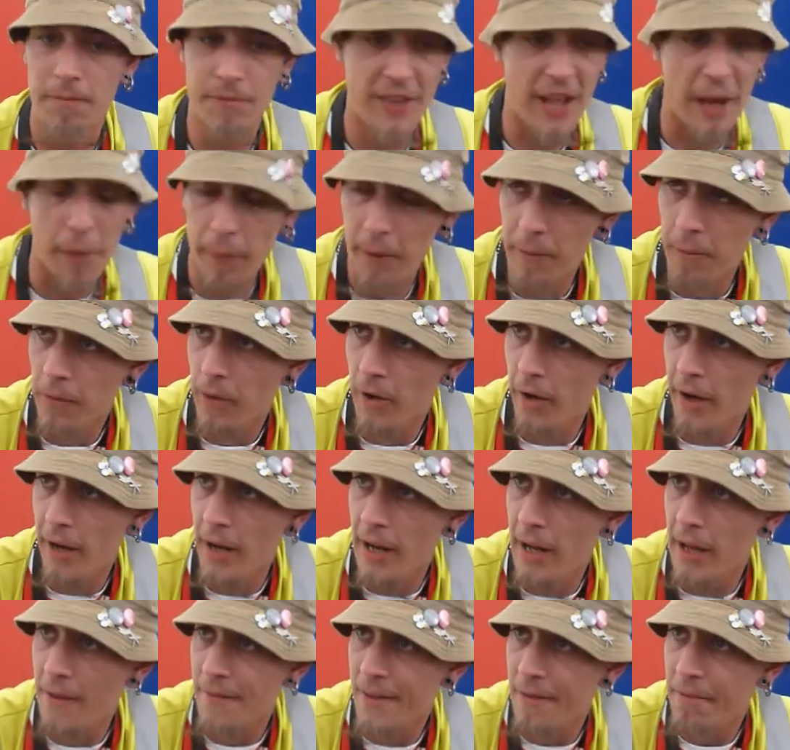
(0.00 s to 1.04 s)
That went
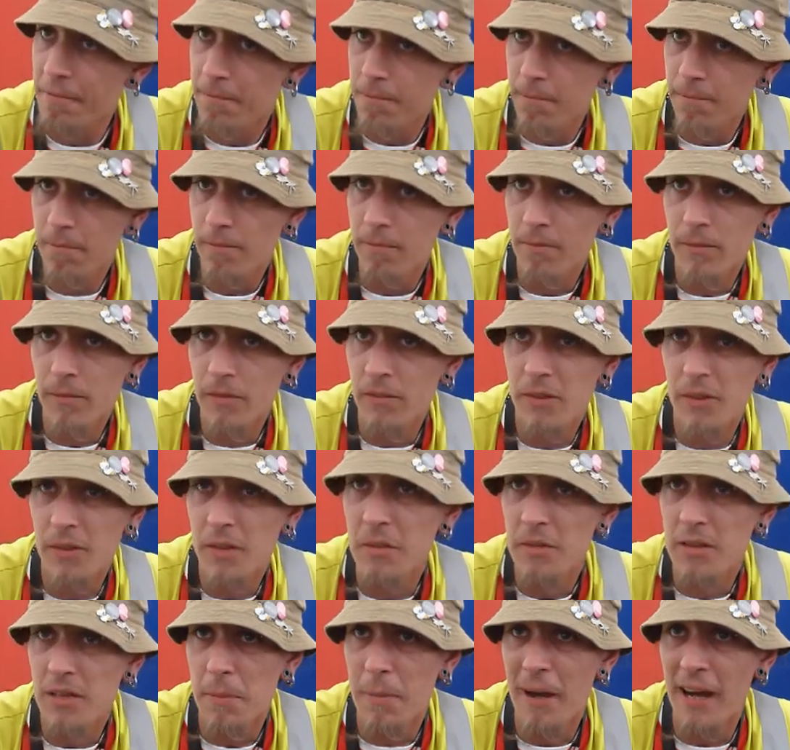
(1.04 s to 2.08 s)
great, and then
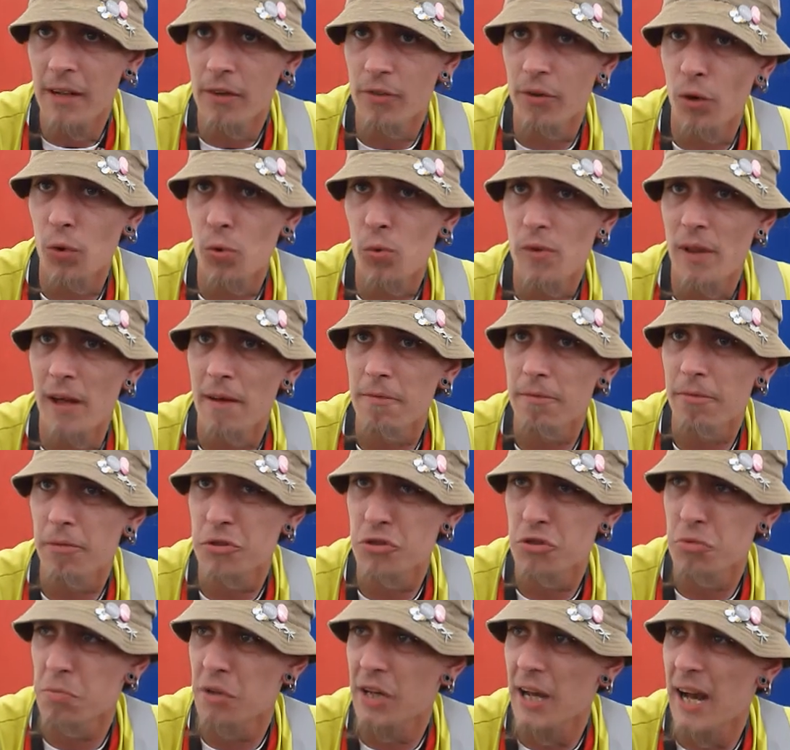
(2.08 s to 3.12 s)
demand grew then for
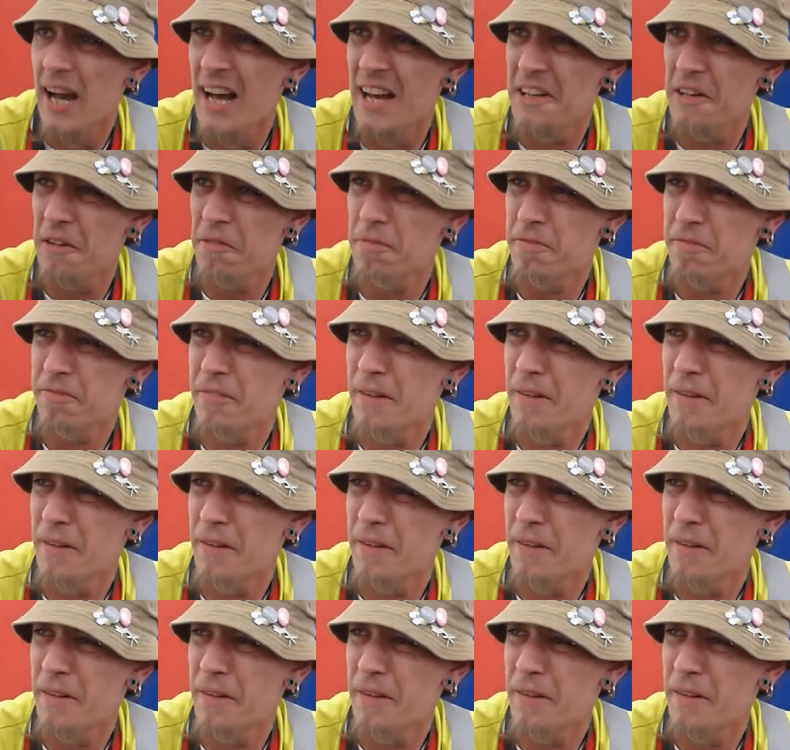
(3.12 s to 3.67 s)
some kind of